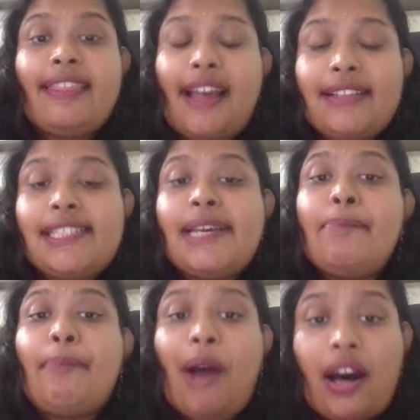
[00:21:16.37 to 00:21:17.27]
That's a
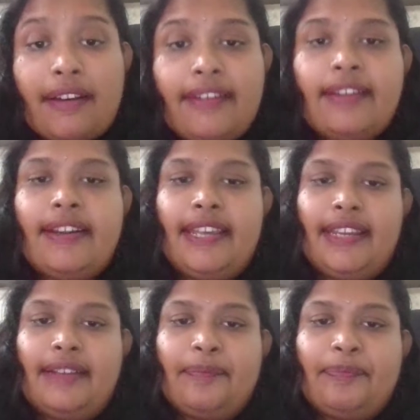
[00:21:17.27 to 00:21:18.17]
barter
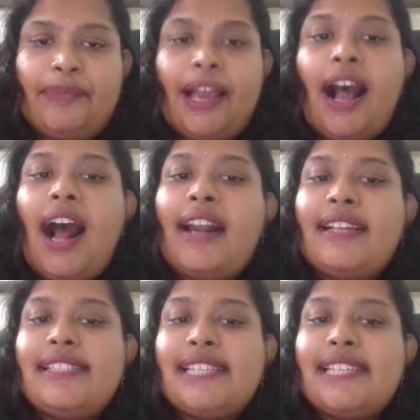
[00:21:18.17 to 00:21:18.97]
deal. Under